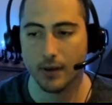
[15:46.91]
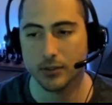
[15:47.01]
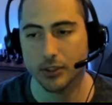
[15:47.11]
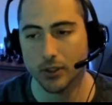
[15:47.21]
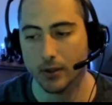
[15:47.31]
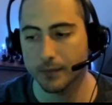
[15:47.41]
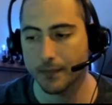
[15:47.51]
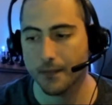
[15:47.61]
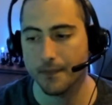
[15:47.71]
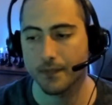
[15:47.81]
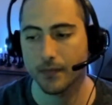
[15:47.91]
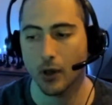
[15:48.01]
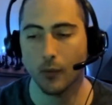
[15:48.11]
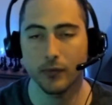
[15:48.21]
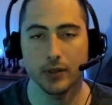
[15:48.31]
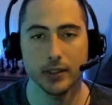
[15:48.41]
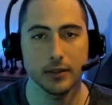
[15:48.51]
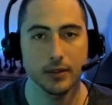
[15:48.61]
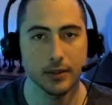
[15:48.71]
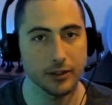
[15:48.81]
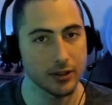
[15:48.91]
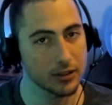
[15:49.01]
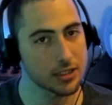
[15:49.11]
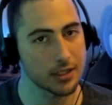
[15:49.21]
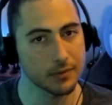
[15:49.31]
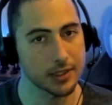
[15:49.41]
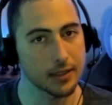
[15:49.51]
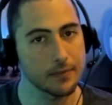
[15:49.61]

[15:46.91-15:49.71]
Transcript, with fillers: So, hopefully, you learned something